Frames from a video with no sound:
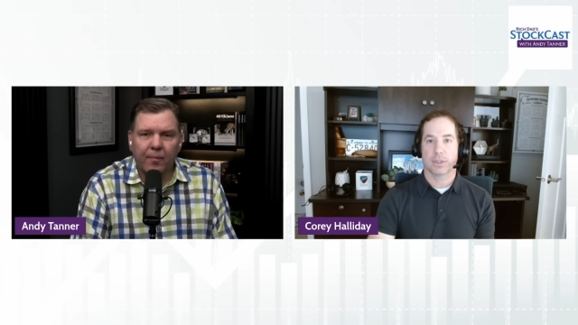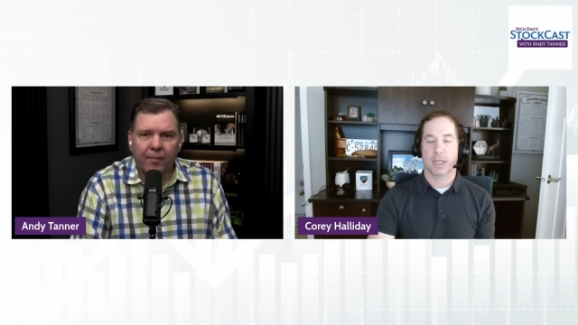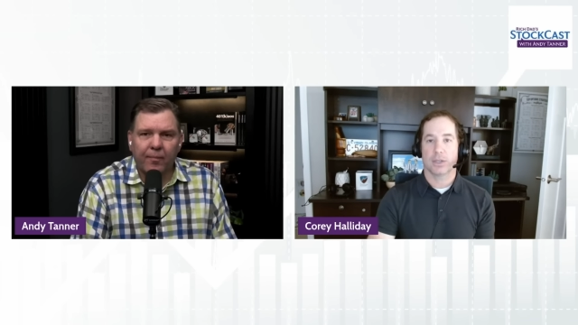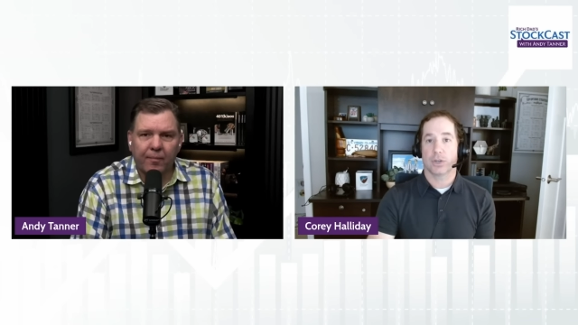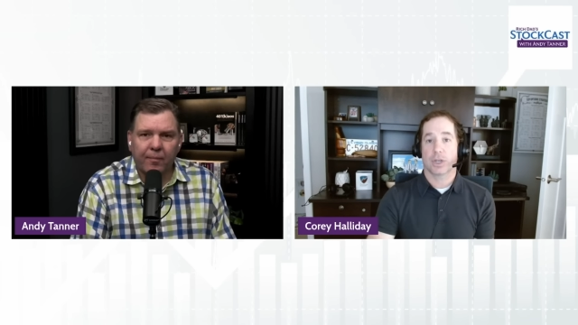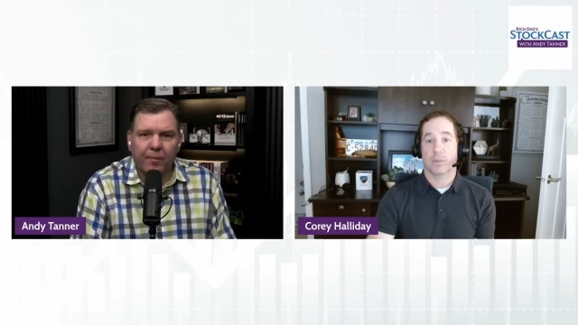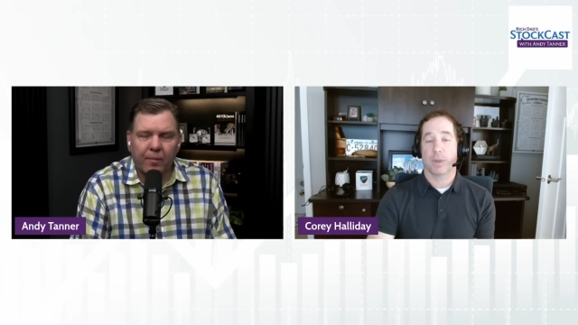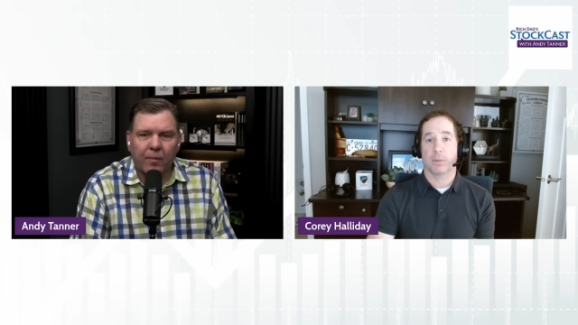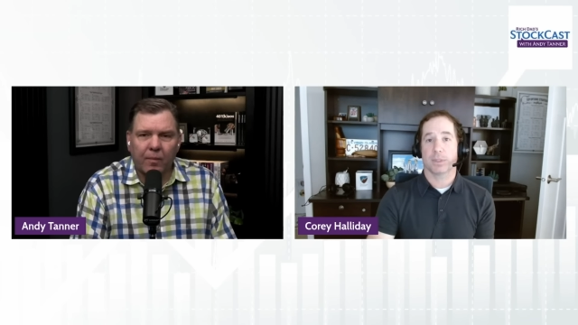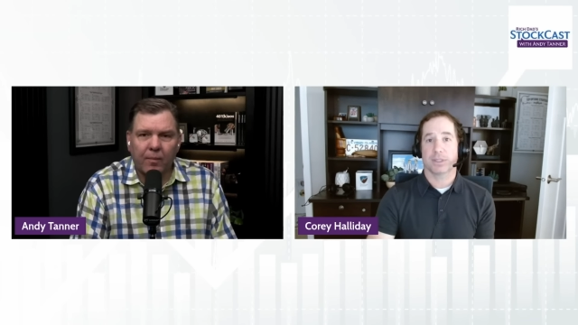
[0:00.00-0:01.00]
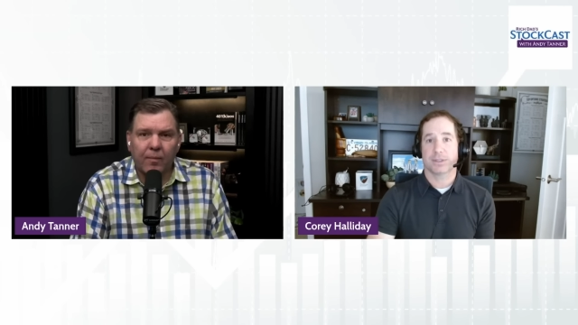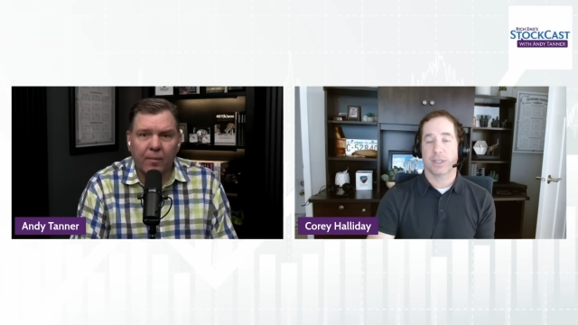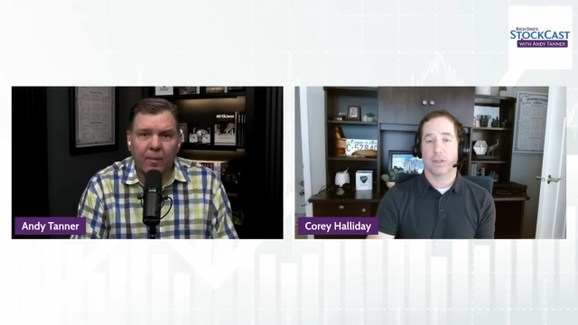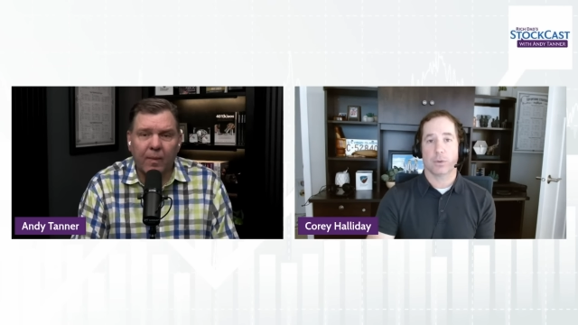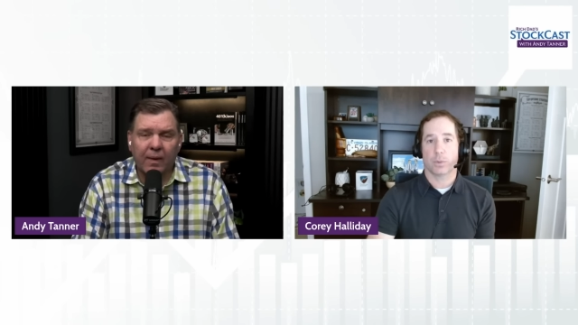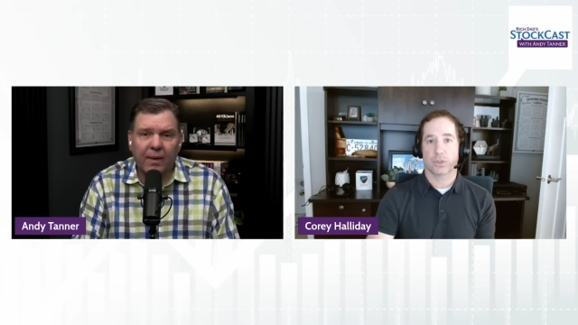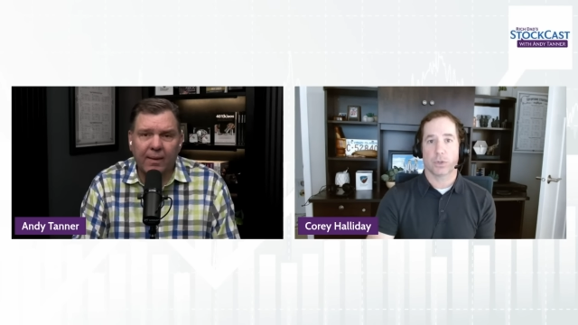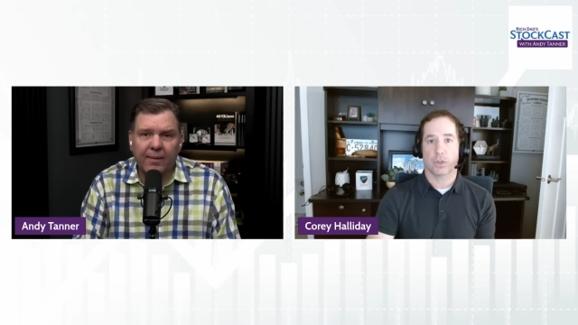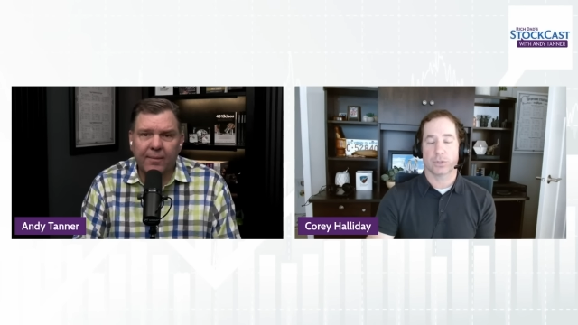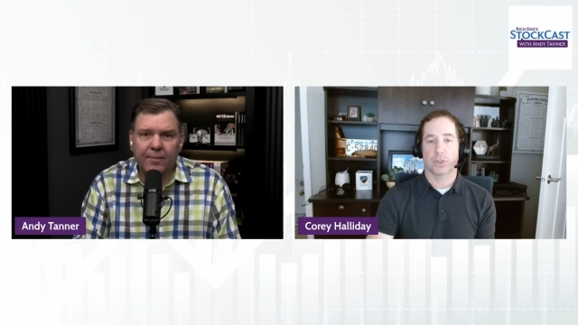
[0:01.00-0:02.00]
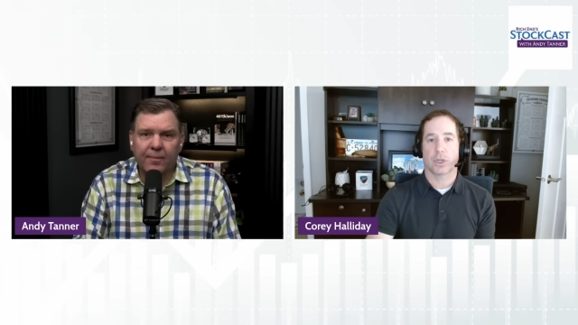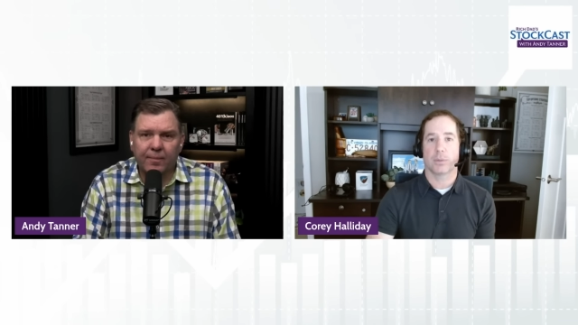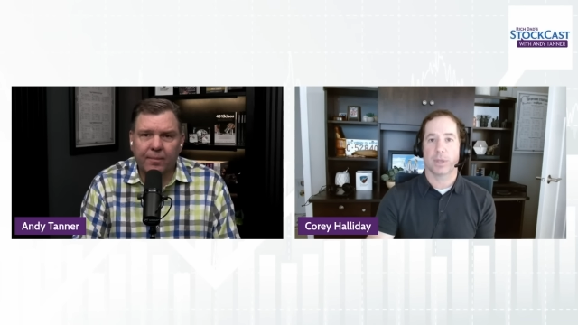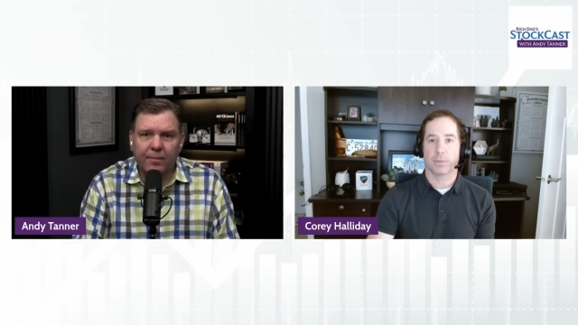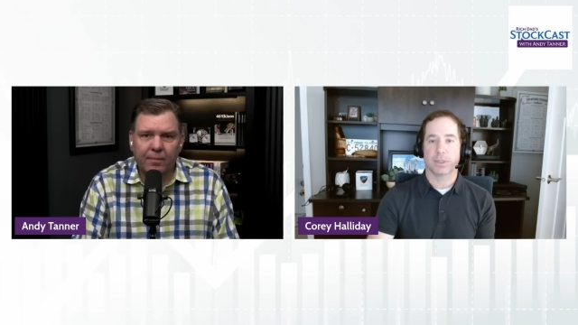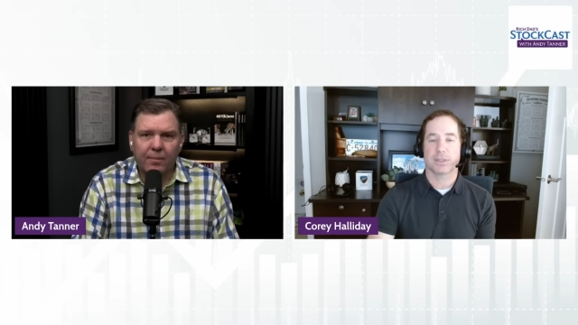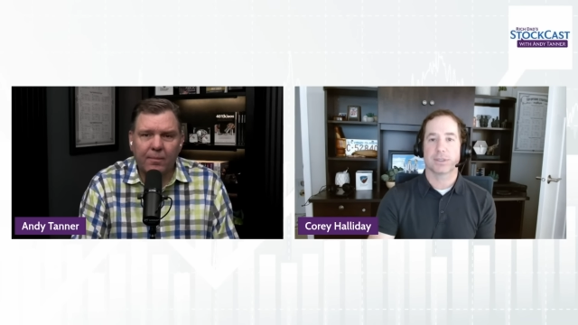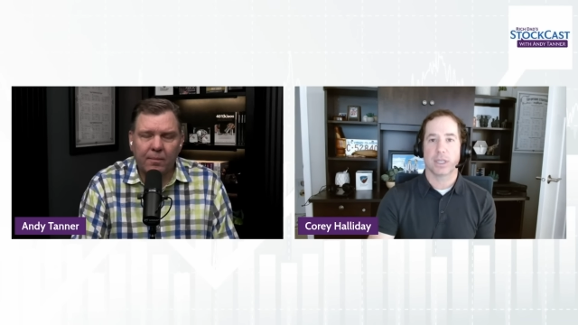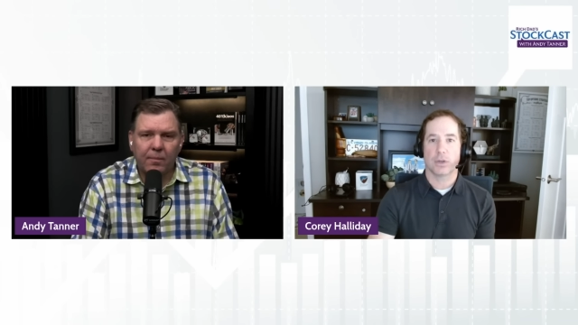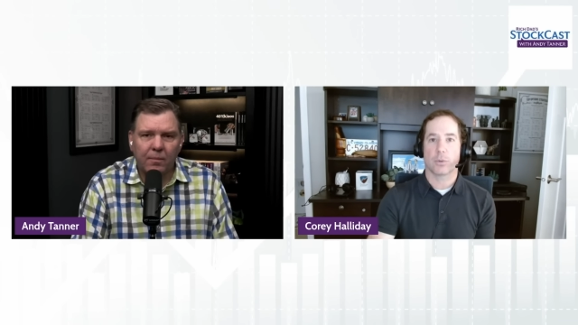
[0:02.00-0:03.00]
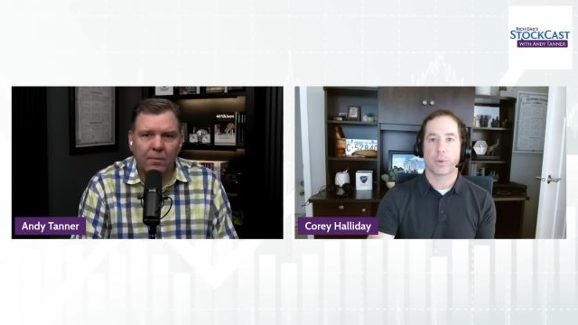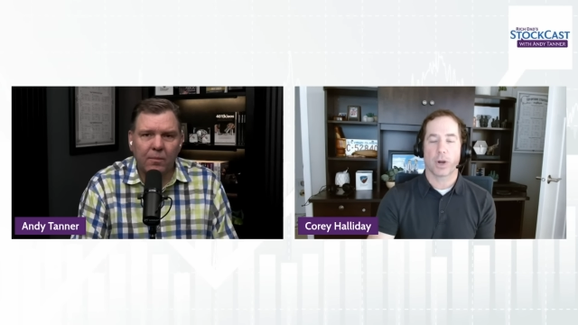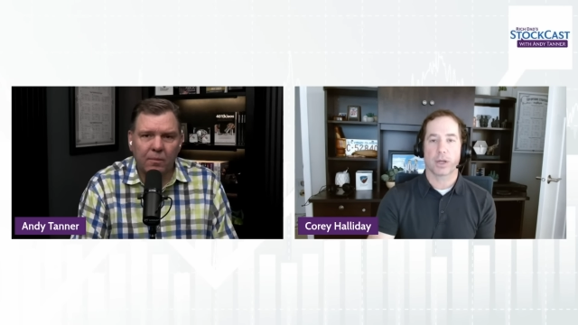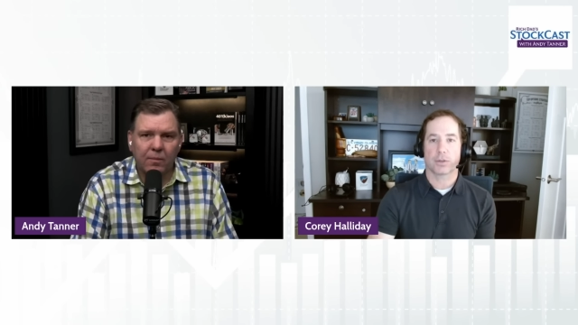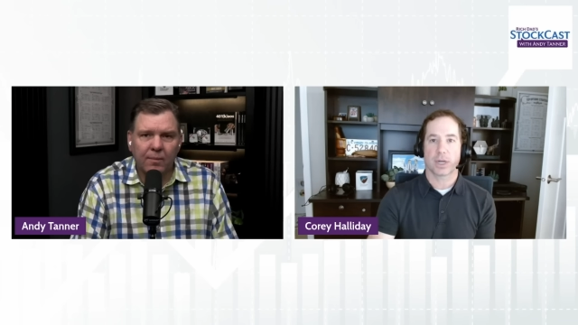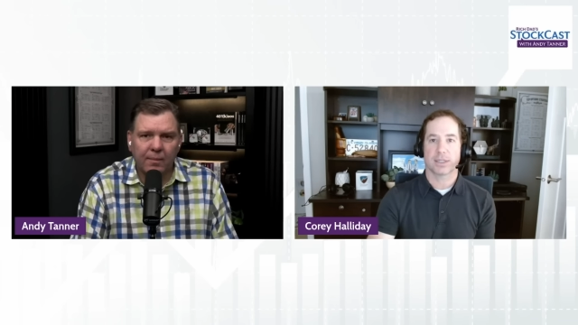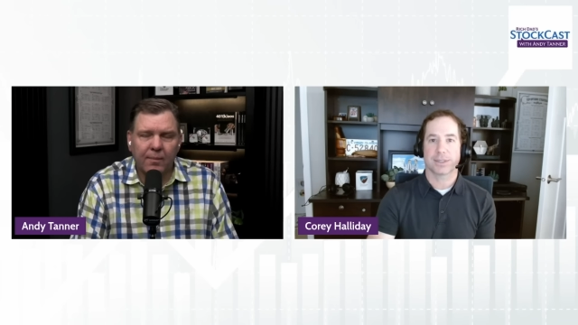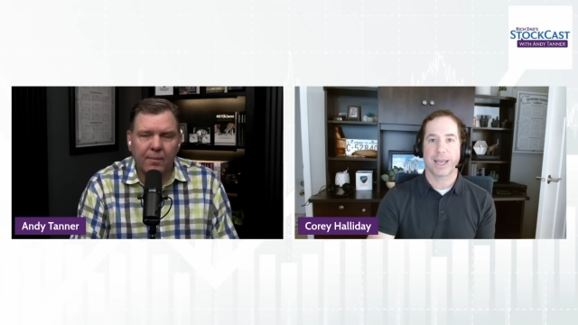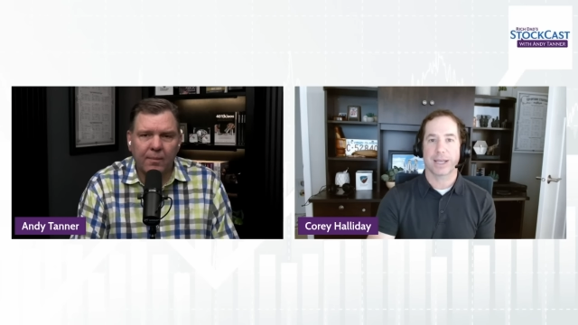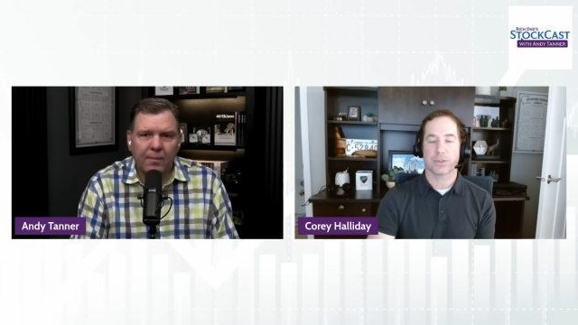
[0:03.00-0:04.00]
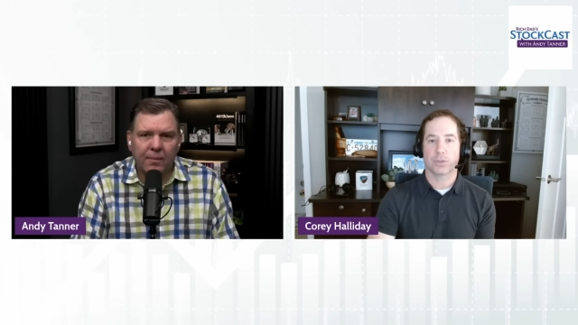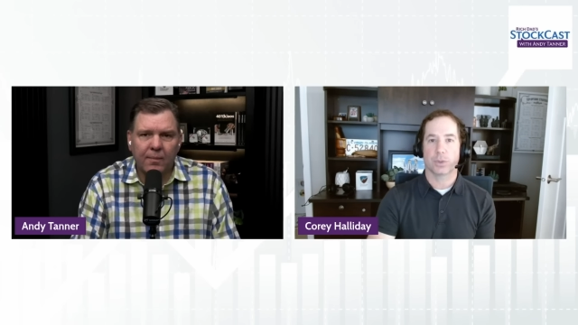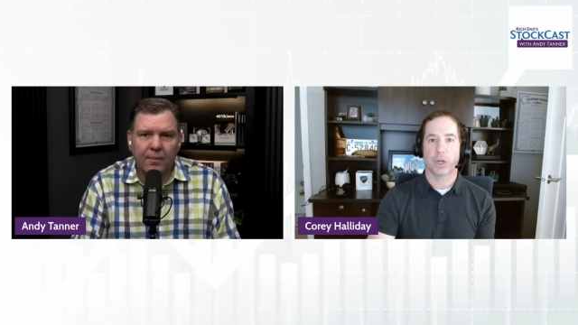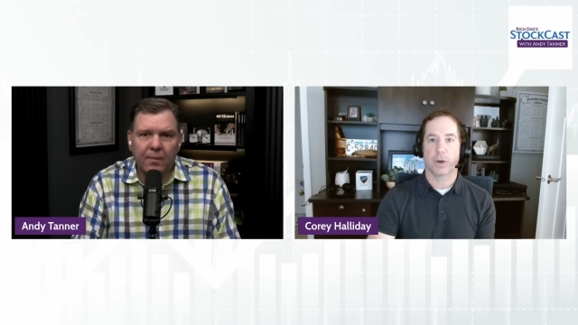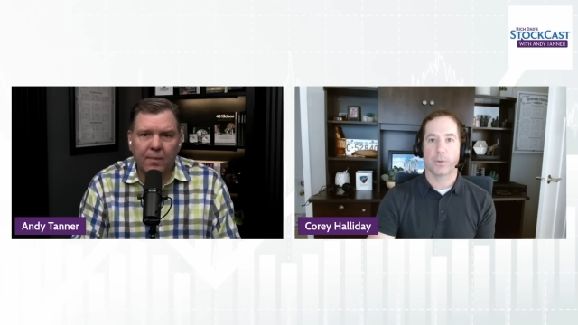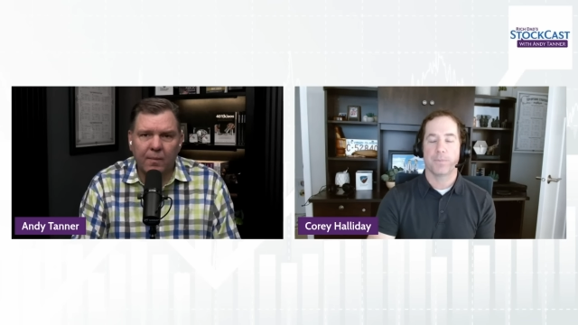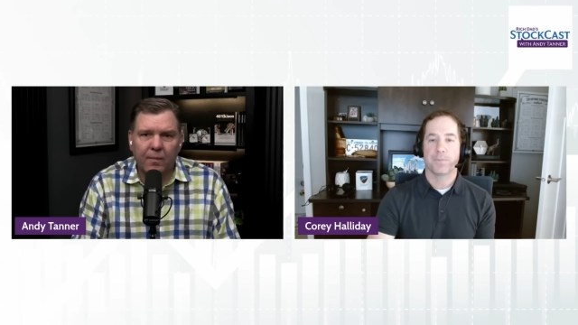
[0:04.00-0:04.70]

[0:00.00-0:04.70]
Speaker 1: and you're going to be able to see the results you're going to be able to see your progress as you go